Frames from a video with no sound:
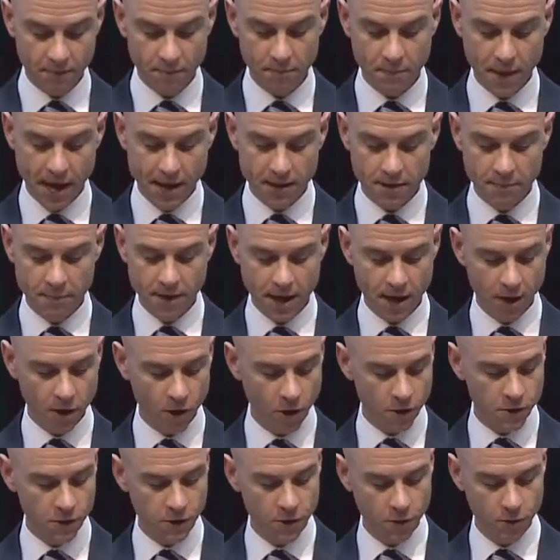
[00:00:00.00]
Panama,
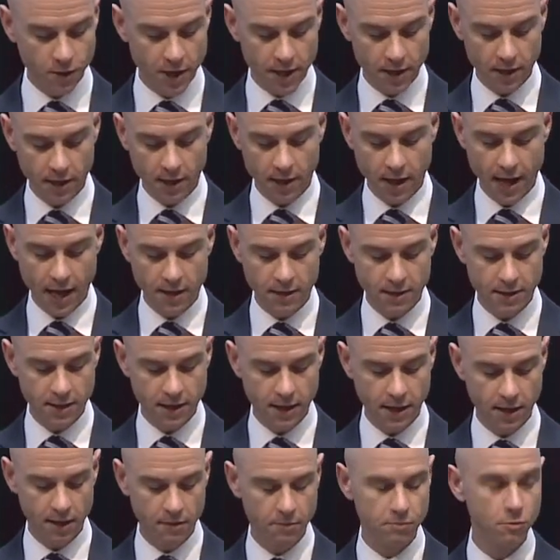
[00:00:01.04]
Costa Rica,
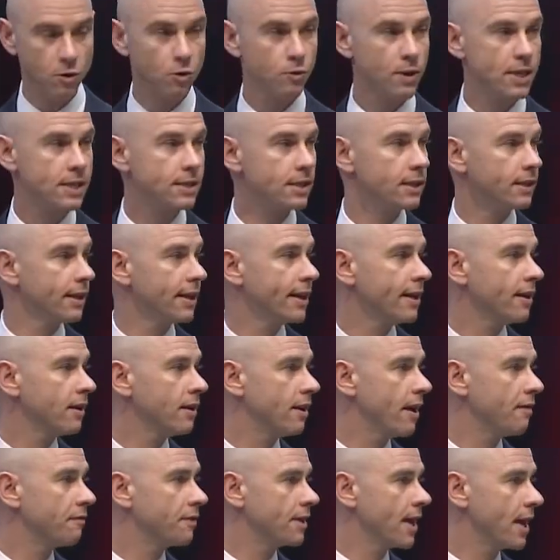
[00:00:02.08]
and more recently
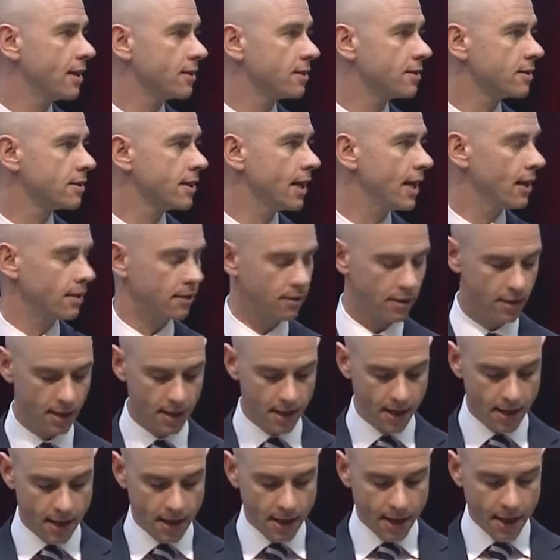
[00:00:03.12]
in Afghanistan.
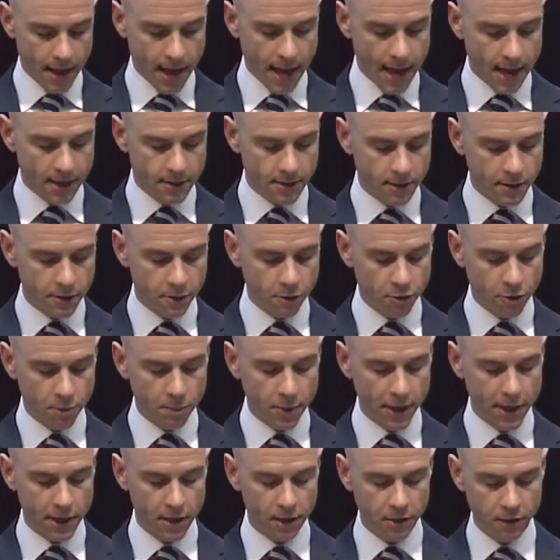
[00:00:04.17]
And the
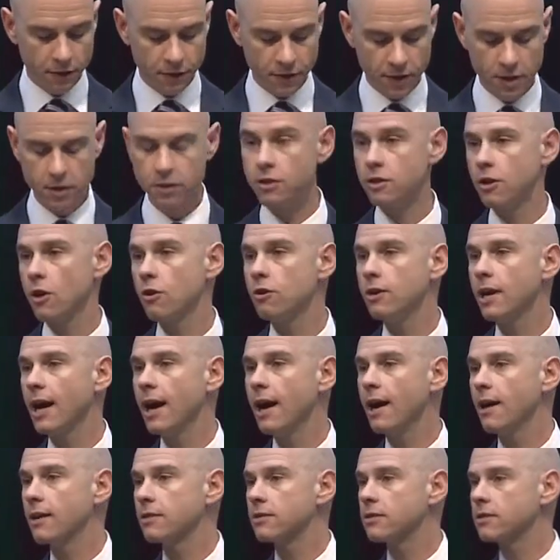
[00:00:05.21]
repeal of the Don't
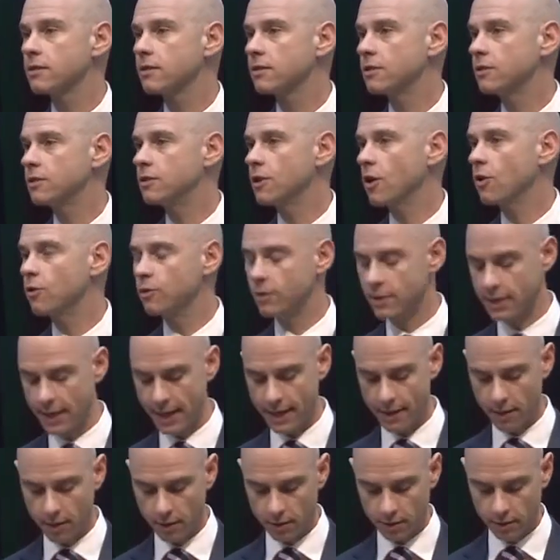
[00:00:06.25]
Ask, Don't
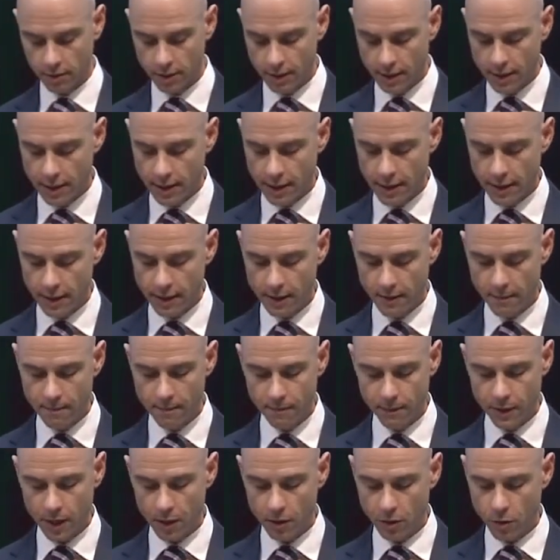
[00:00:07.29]
Tell
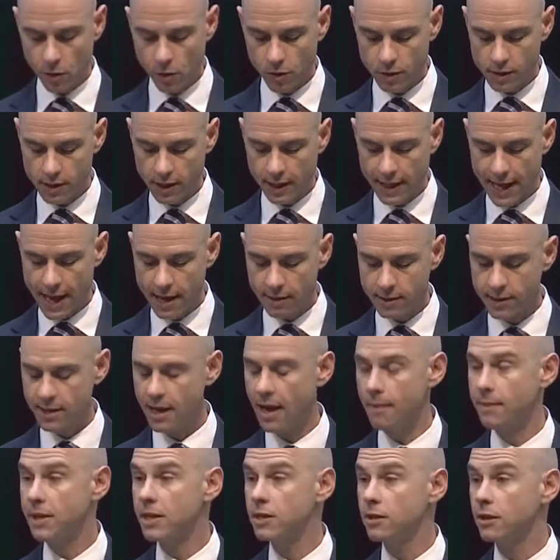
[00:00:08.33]
laws allowed
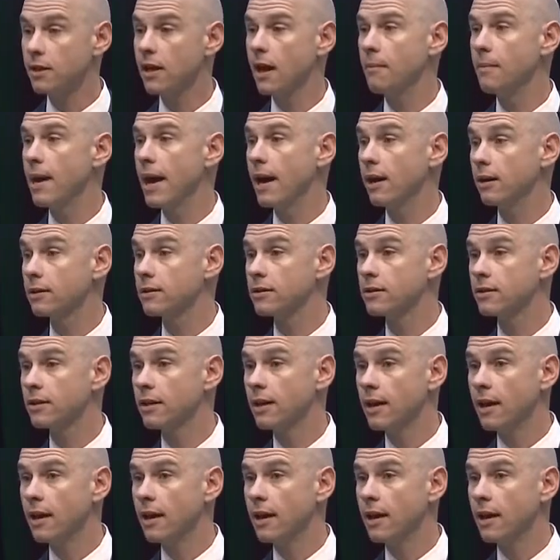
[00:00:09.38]
Tammy to come out.